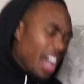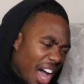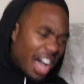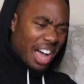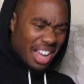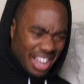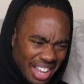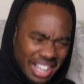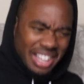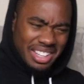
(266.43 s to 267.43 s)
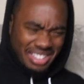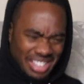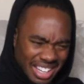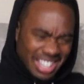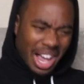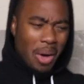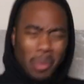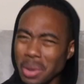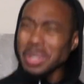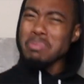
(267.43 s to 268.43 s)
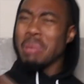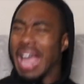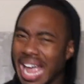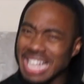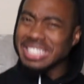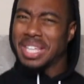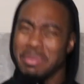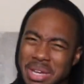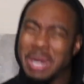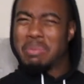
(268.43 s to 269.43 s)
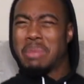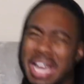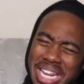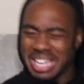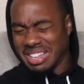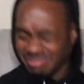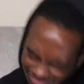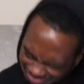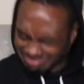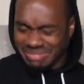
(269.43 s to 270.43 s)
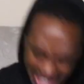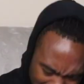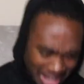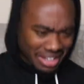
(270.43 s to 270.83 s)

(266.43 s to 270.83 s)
Yeah. I want the bands, give me the money. Yeah.